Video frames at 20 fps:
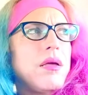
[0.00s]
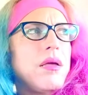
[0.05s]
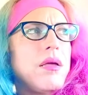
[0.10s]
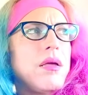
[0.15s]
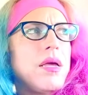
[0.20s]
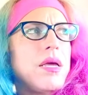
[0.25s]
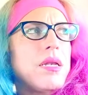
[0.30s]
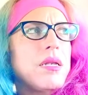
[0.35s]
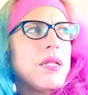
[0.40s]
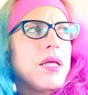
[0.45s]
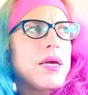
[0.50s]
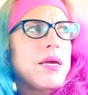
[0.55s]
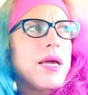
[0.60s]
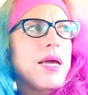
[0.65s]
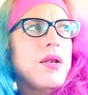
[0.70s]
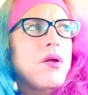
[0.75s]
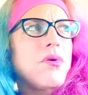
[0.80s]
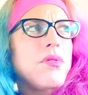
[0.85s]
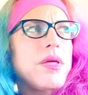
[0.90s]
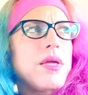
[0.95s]
And like, I
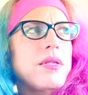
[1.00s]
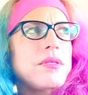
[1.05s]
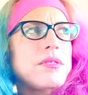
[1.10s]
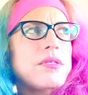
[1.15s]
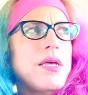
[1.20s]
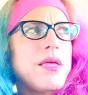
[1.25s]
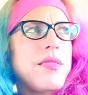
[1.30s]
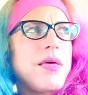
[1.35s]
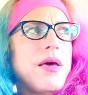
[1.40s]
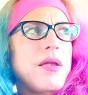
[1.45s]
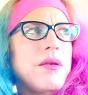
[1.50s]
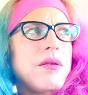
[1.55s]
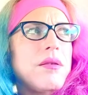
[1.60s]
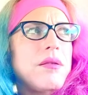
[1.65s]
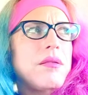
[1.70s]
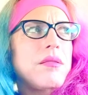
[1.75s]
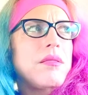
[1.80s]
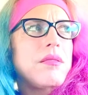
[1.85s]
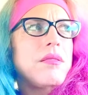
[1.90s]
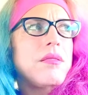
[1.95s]
know they said that
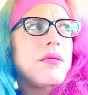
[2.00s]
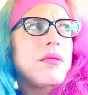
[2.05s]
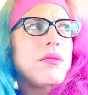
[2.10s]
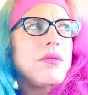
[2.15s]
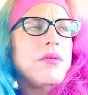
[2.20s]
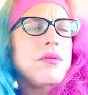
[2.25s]
the